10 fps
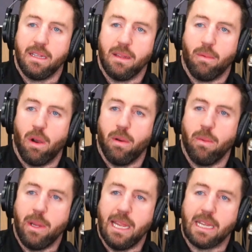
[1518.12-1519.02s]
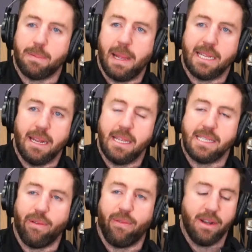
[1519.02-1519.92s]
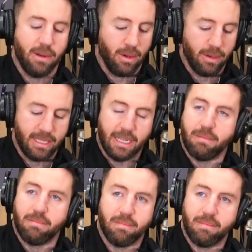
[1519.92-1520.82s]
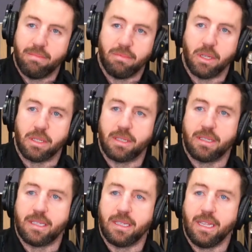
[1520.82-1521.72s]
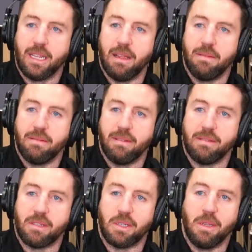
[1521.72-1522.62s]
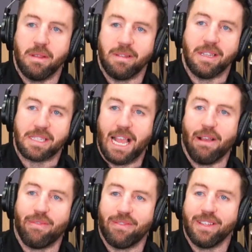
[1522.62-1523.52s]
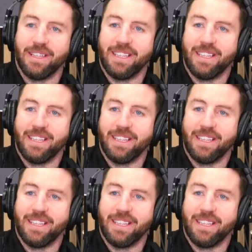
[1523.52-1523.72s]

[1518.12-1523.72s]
what are we expecting? Anything different, or is it just yourself?